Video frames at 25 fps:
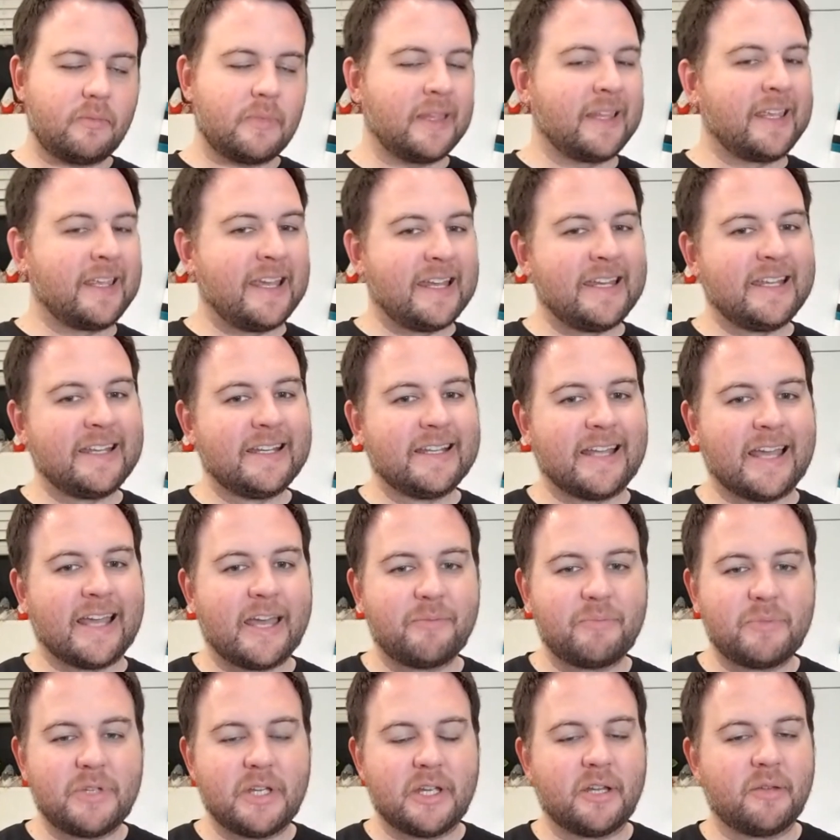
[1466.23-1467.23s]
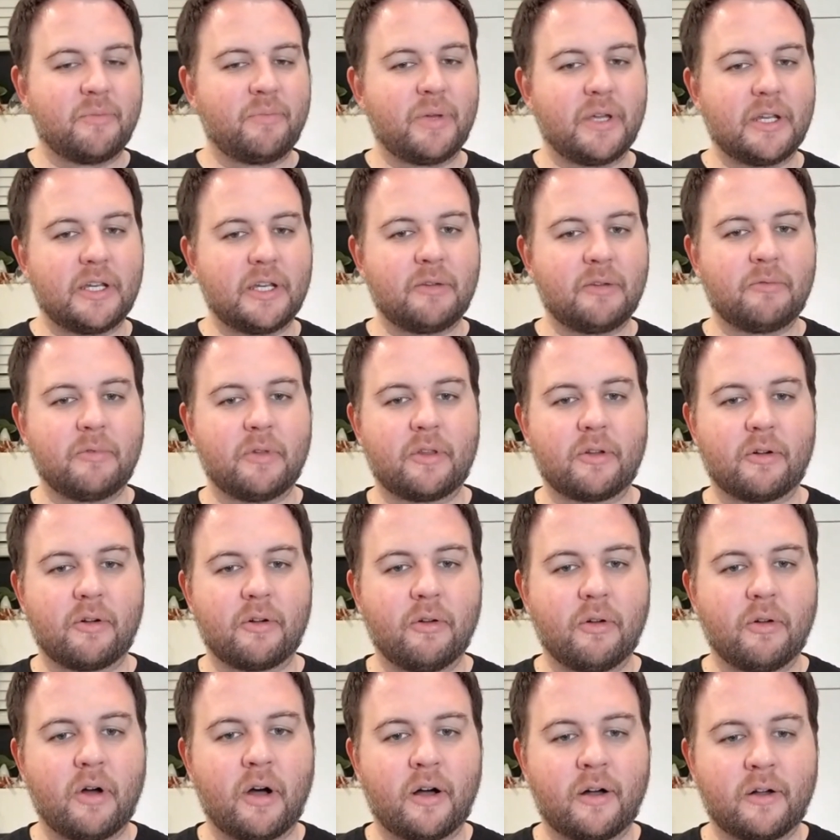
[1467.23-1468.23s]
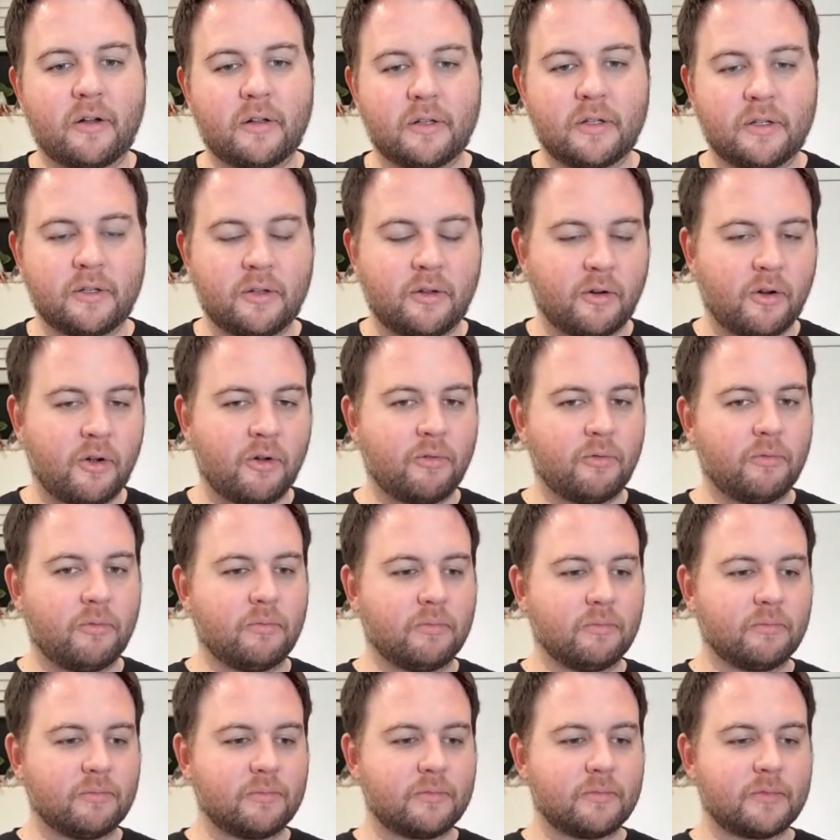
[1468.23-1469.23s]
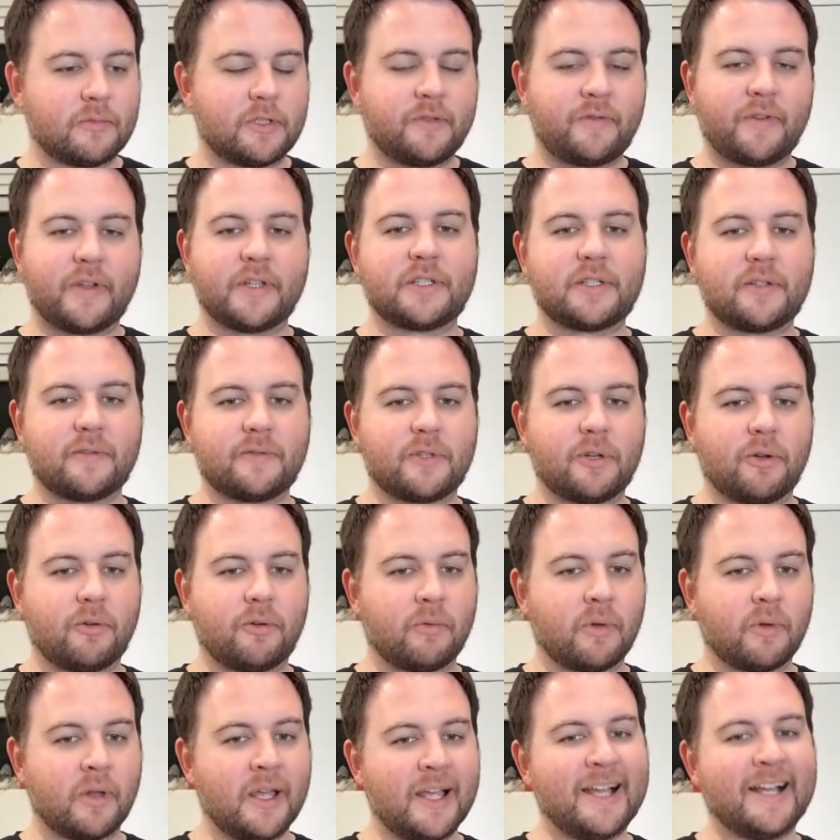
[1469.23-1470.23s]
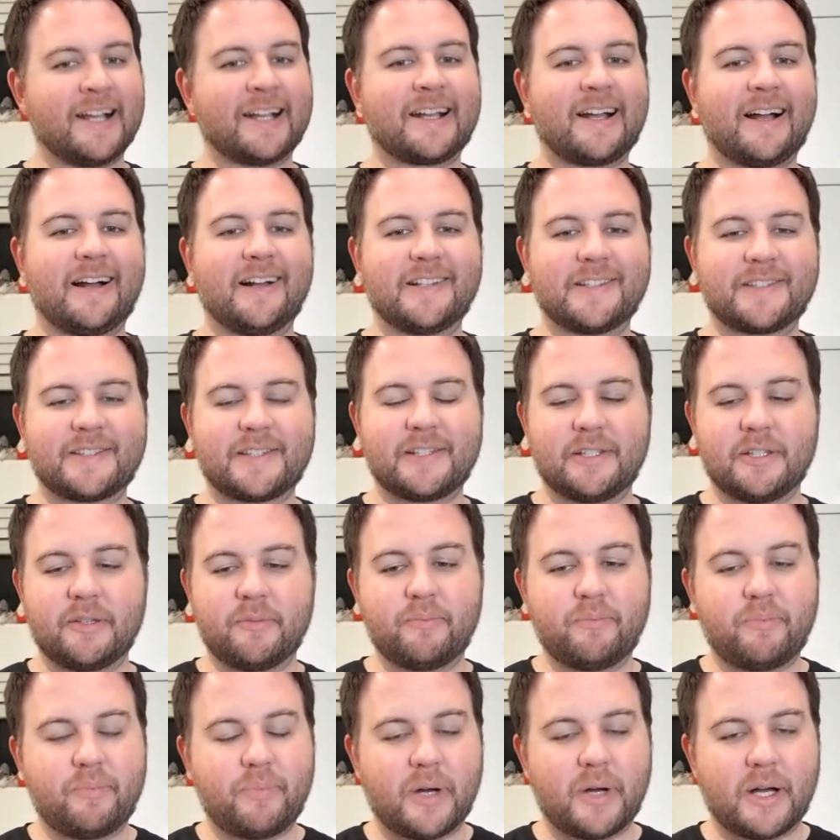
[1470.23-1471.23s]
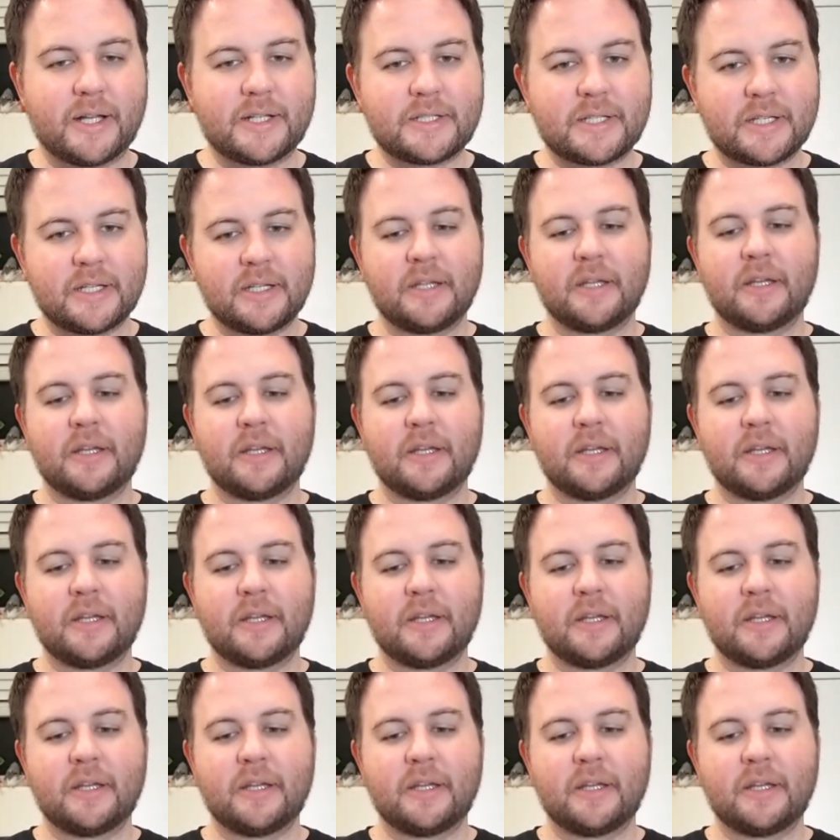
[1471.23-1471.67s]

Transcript: getting hemmed in and pinned in with their own their own defensive zone constantly. But